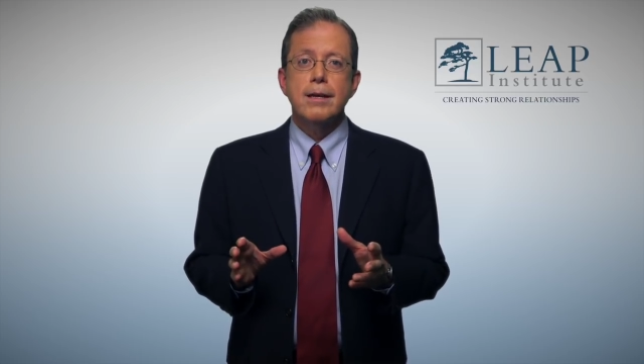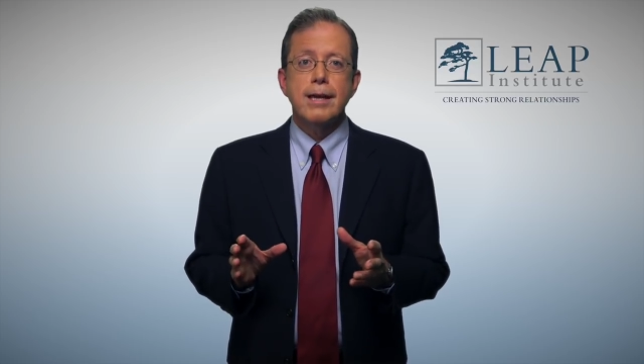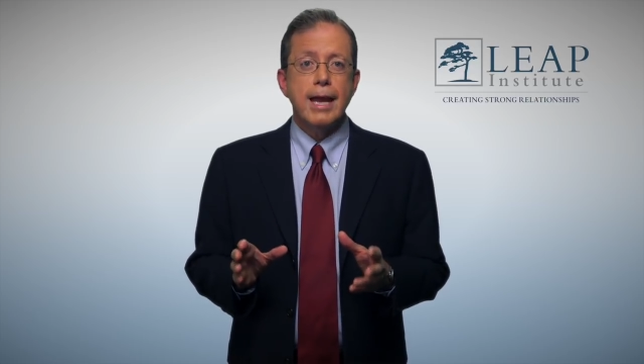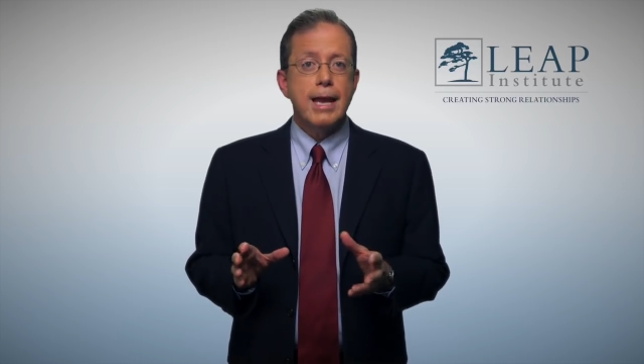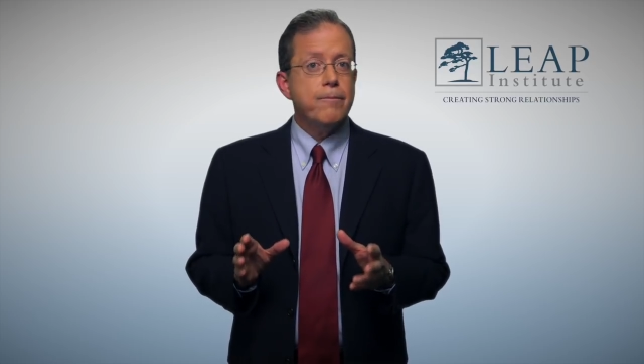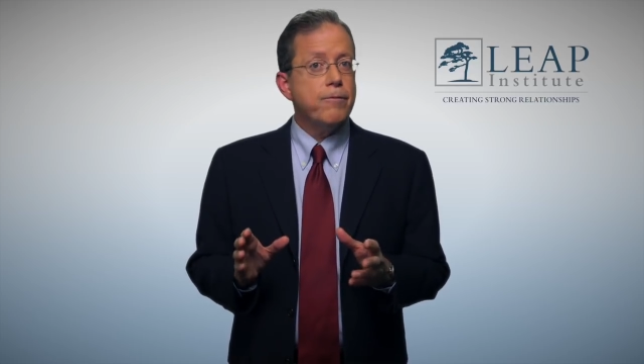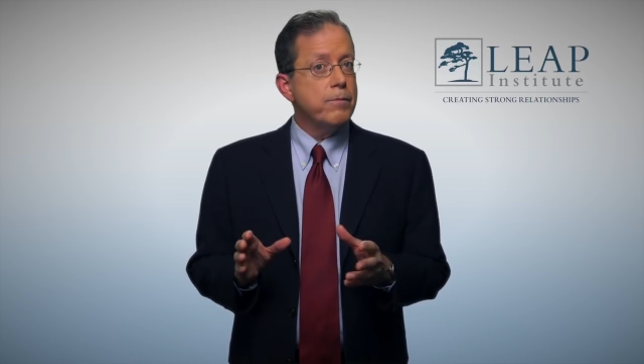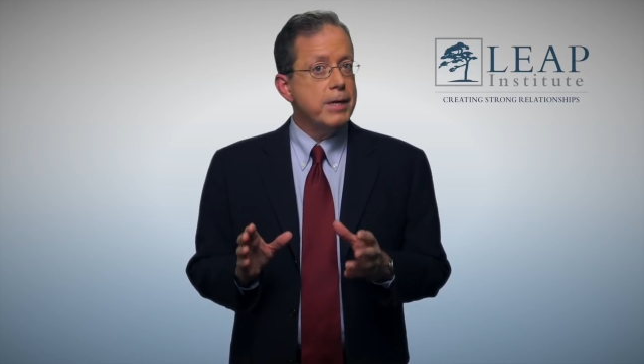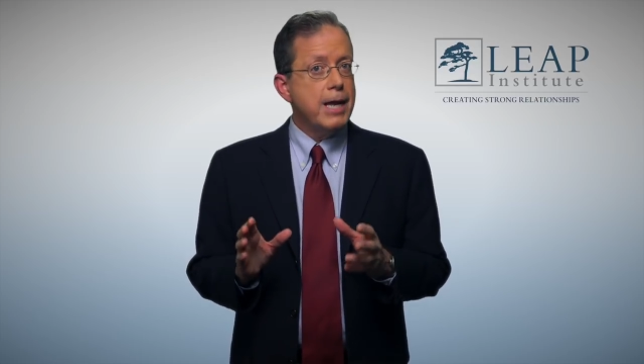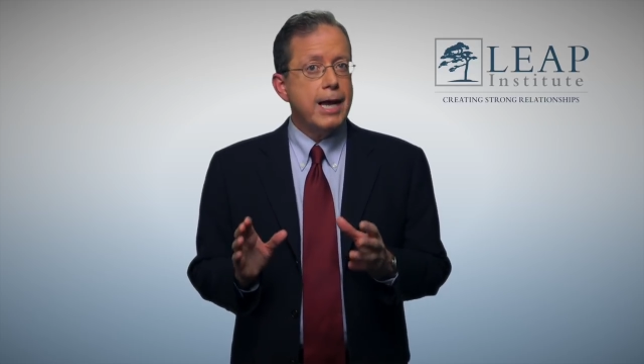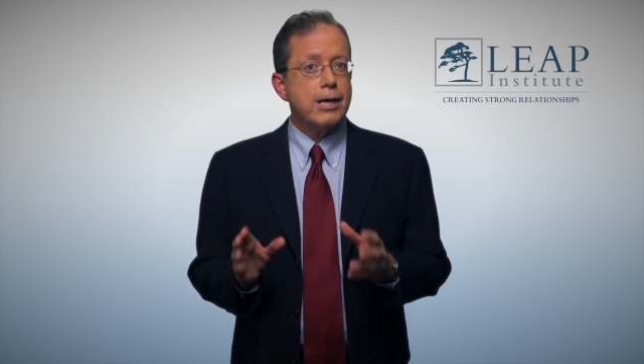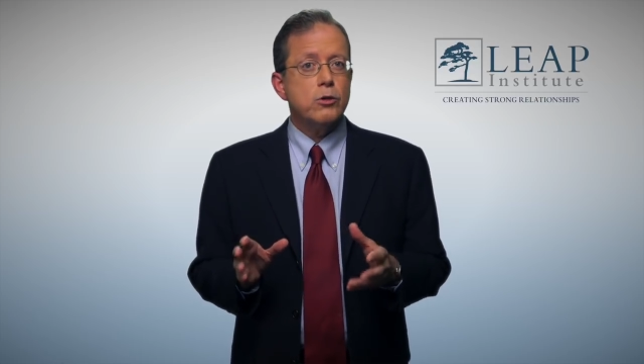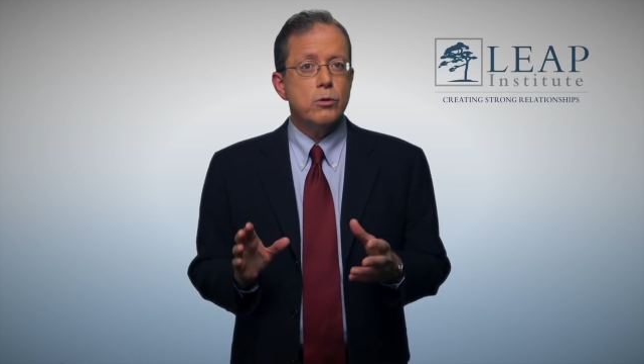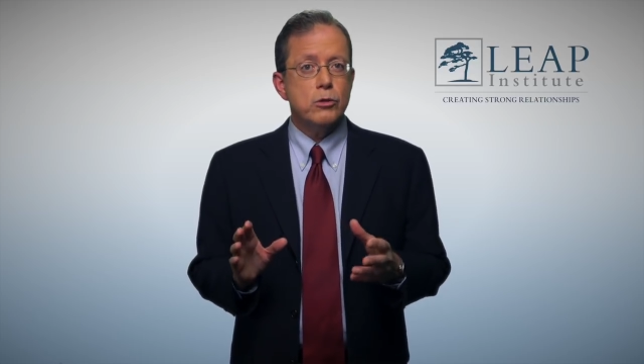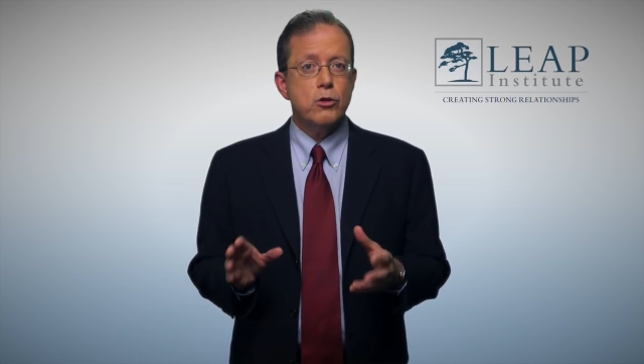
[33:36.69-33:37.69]
came from an
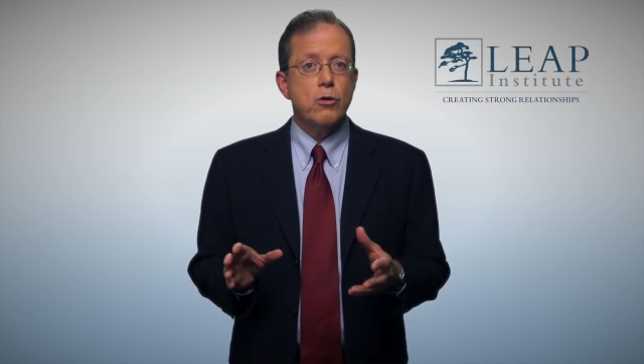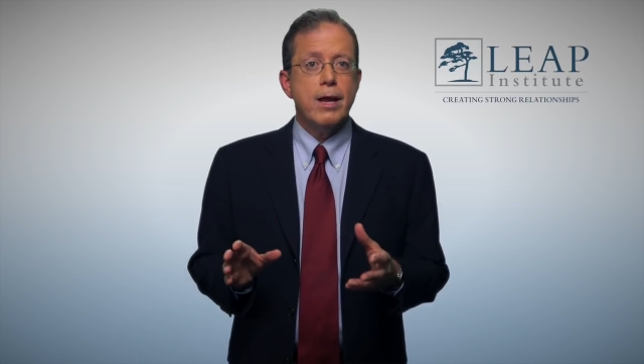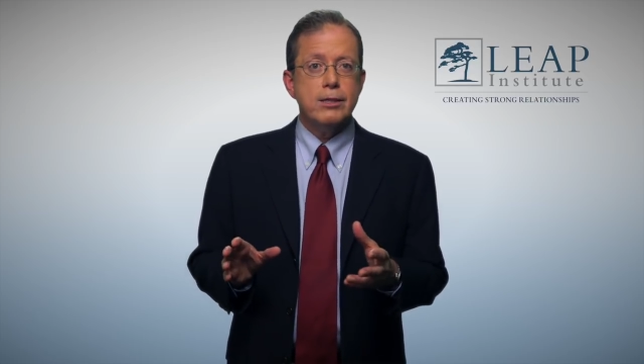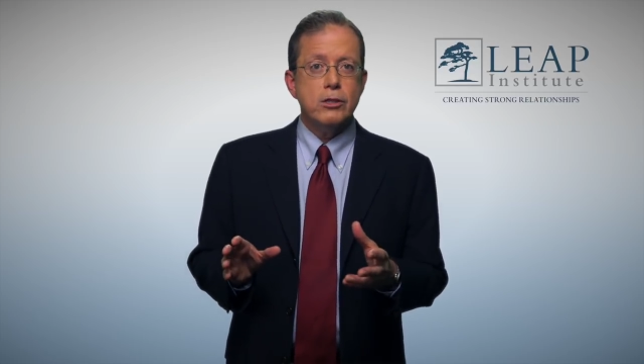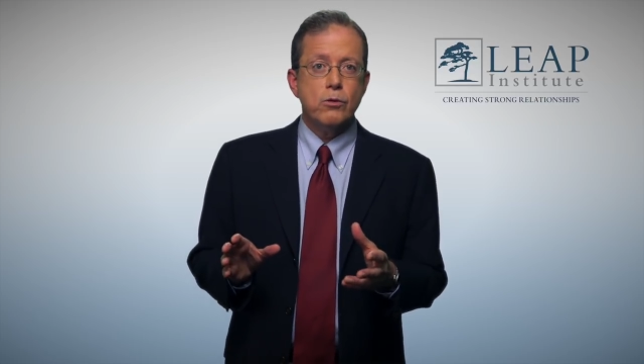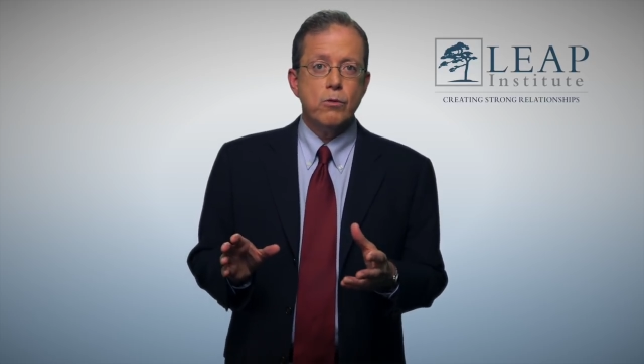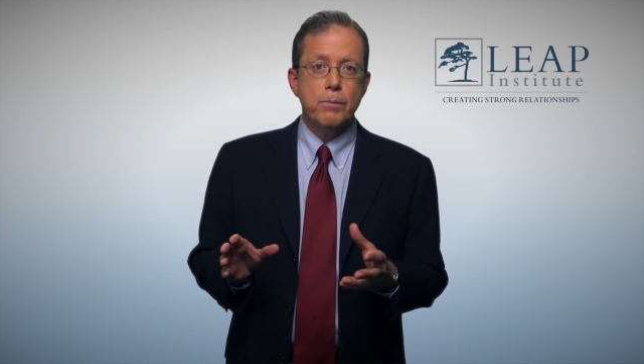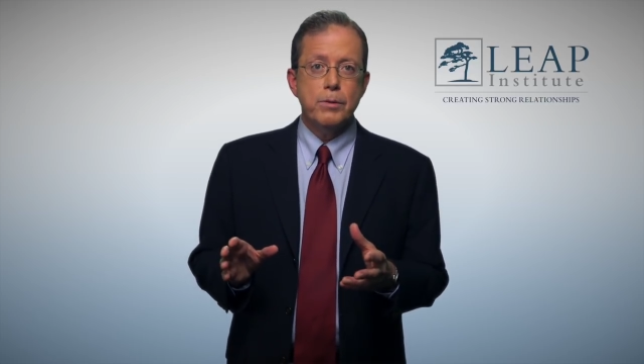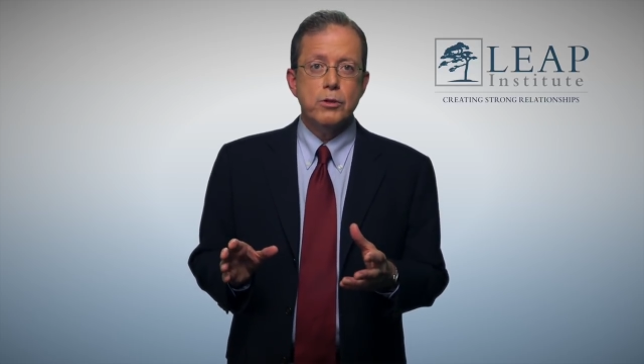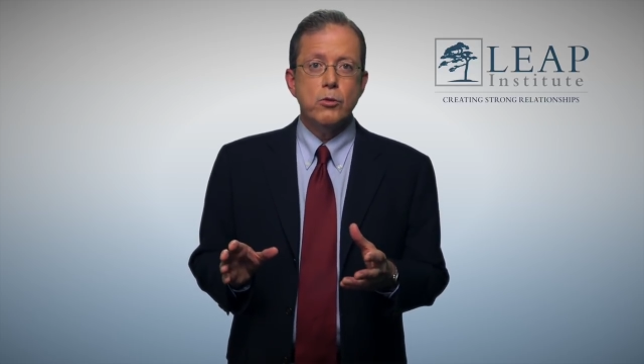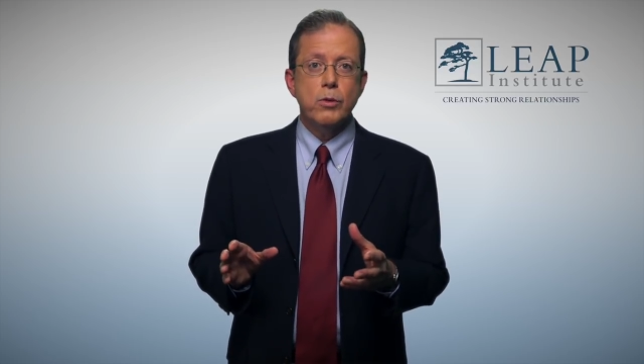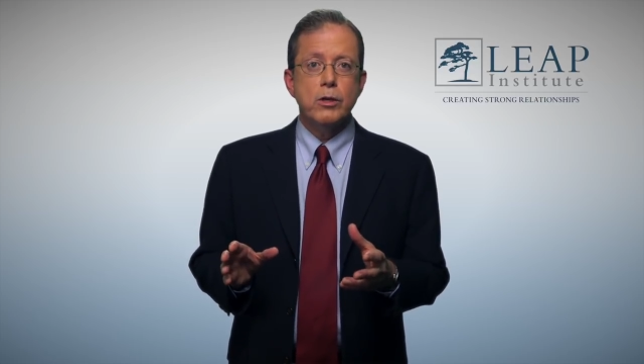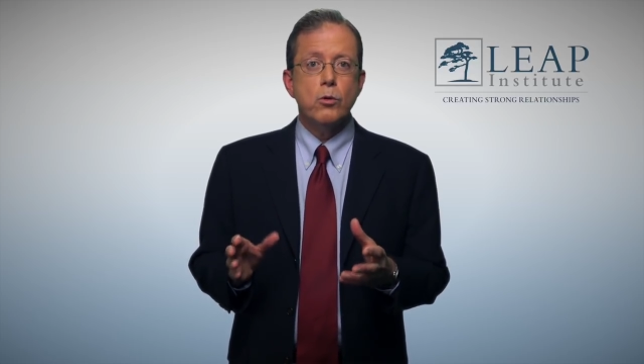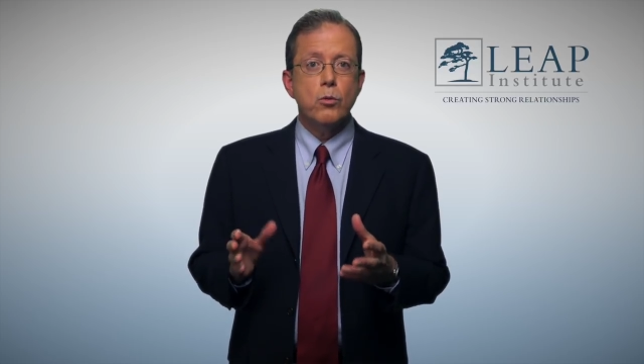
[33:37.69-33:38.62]
actual transcript between